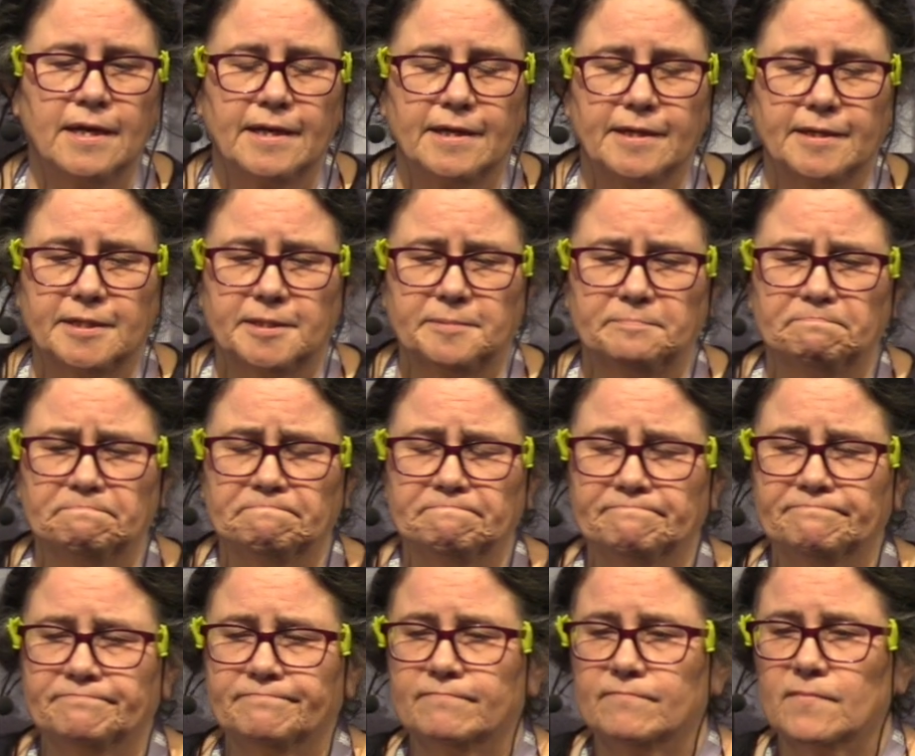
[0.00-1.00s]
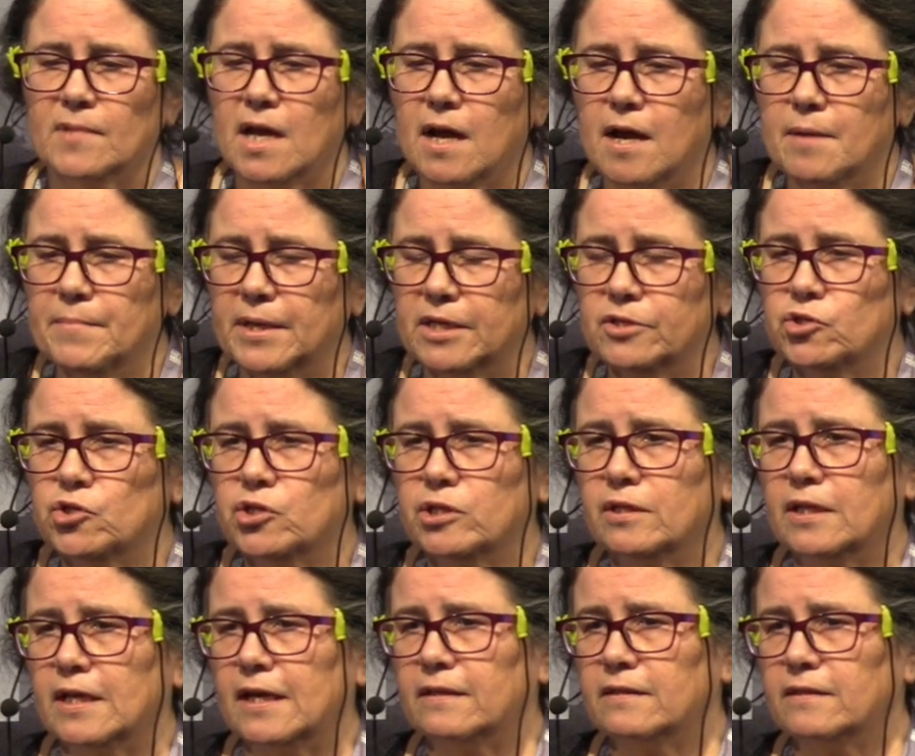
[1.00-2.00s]
I
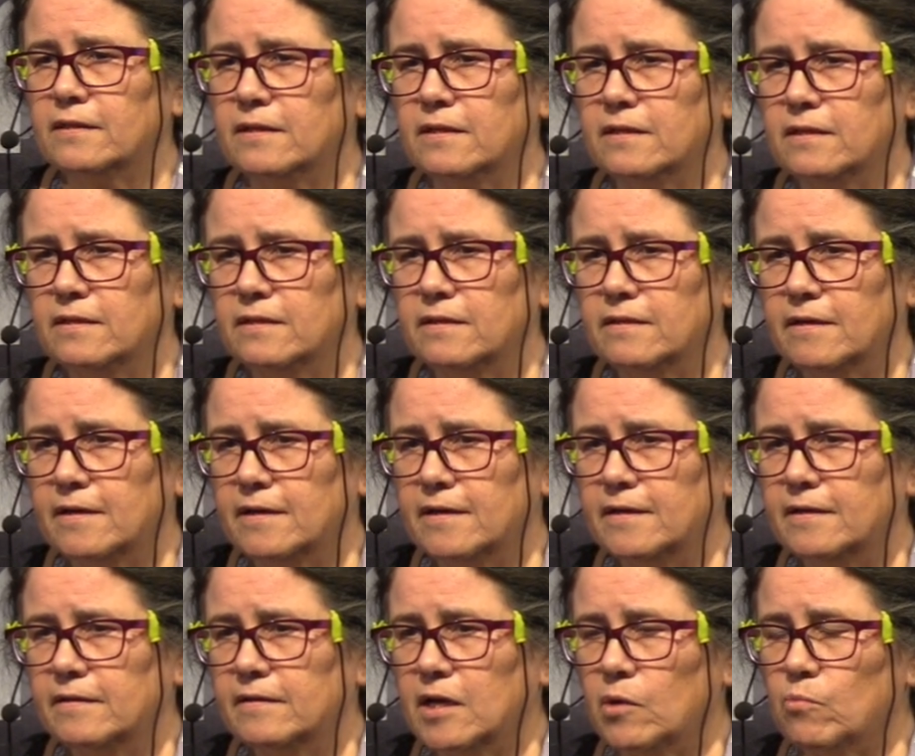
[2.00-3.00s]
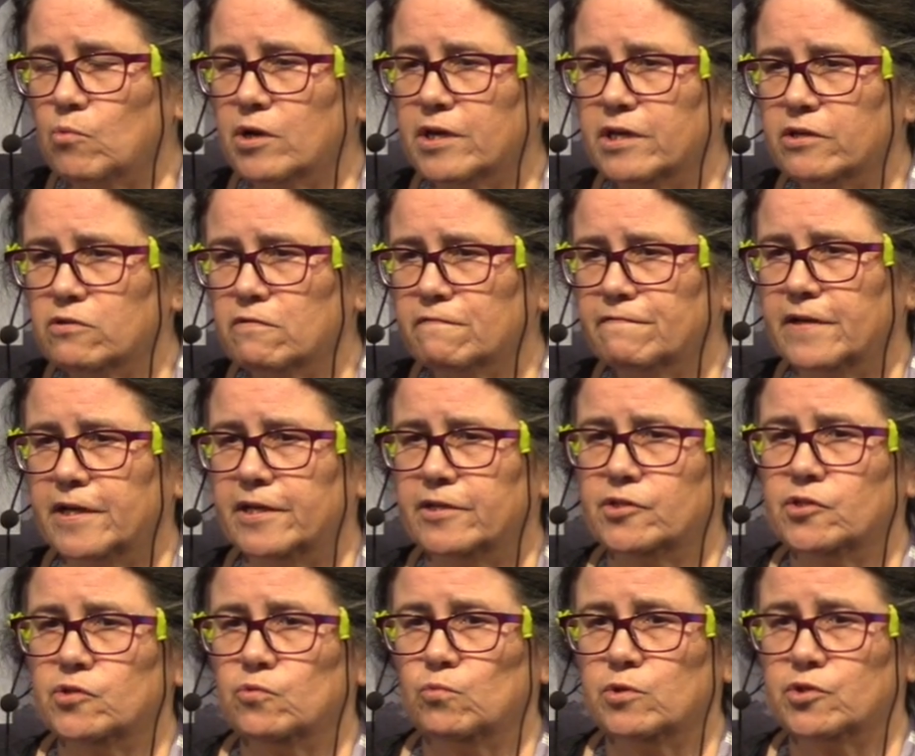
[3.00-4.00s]
mentioned that the network
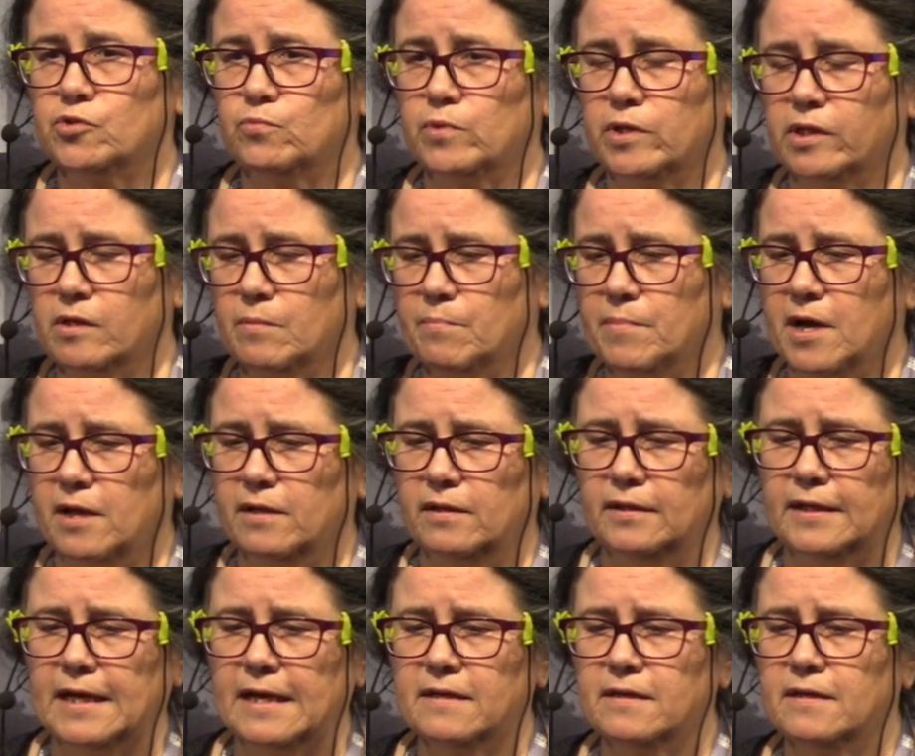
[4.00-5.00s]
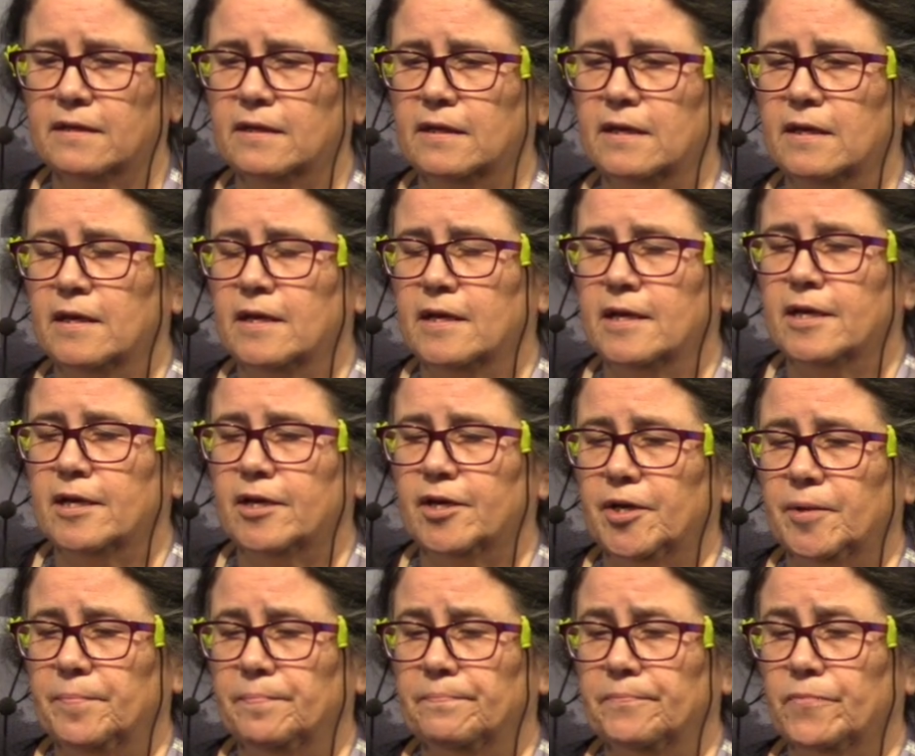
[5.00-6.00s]
interface was really a bottleneck.
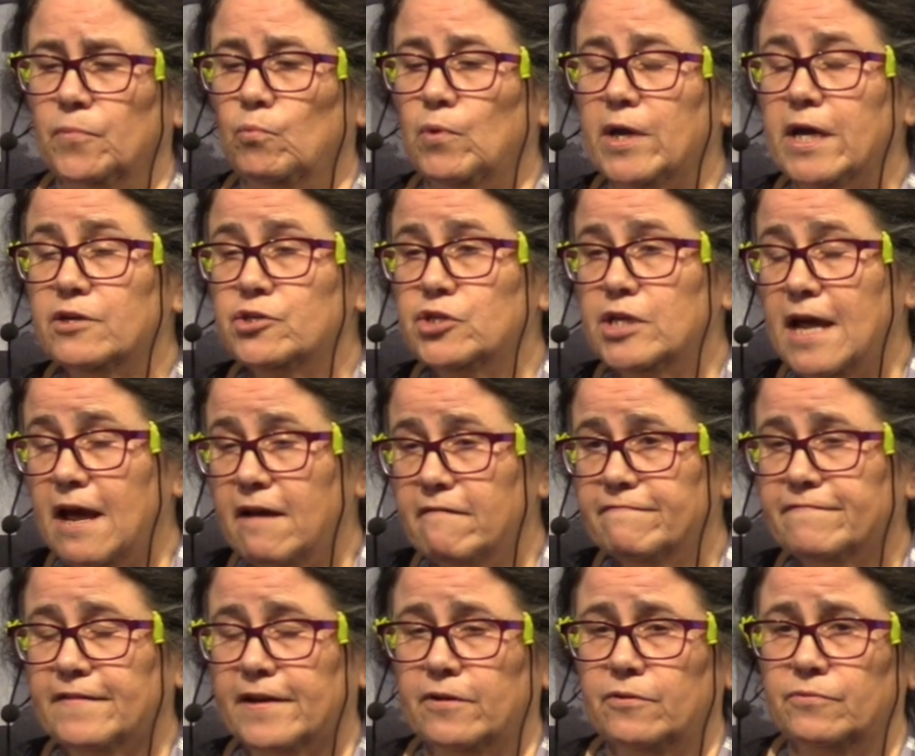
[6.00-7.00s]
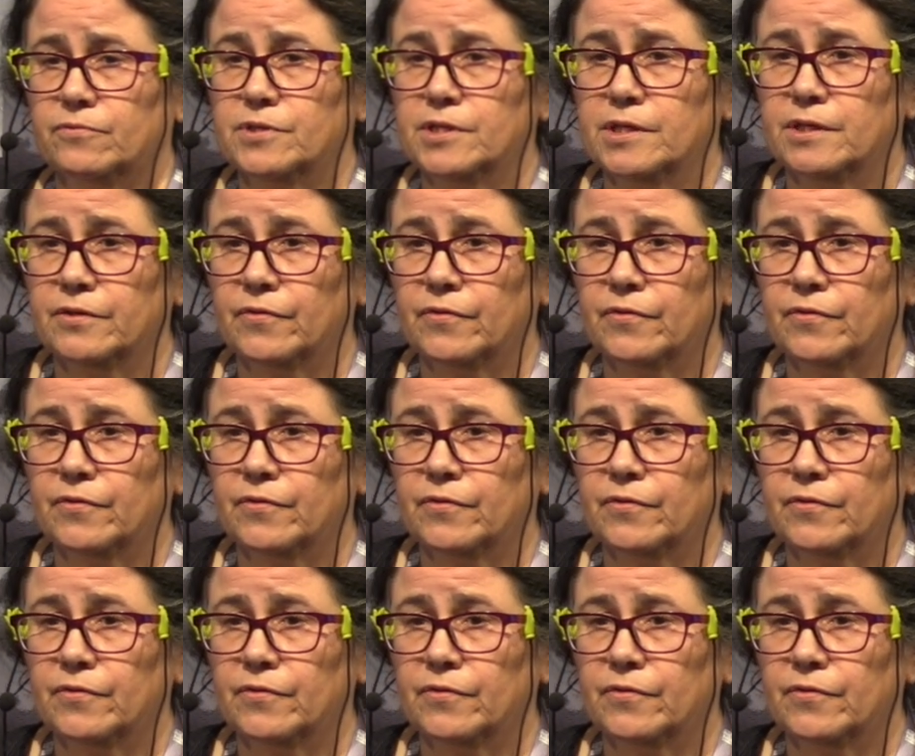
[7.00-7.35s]
We actually have found